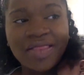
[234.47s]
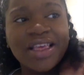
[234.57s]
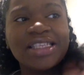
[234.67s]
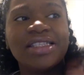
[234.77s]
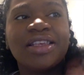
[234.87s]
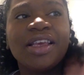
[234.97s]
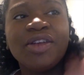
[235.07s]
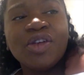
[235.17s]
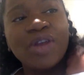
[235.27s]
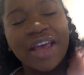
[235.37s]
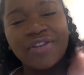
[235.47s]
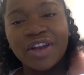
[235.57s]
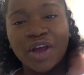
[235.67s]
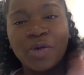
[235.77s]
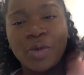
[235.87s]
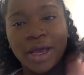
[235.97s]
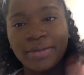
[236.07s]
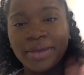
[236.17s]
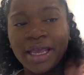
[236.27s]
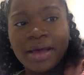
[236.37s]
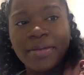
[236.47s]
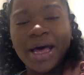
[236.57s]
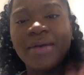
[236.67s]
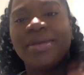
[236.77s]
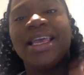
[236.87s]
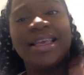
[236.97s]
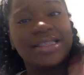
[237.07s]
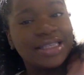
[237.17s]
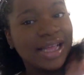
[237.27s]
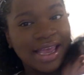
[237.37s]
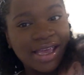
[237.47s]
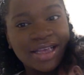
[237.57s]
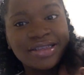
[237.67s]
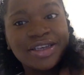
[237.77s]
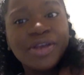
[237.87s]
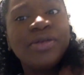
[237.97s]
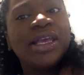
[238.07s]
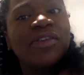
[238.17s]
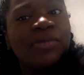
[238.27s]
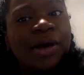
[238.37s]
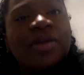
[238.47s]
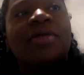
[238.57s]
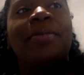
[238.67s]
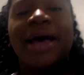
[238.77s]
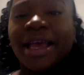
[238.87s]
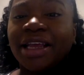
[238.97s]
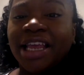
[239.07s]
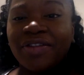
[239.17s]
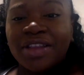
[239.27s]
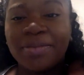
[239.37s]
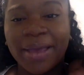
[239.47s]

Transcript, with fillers: This is, you never know what being a mom is like until you give birth, but given the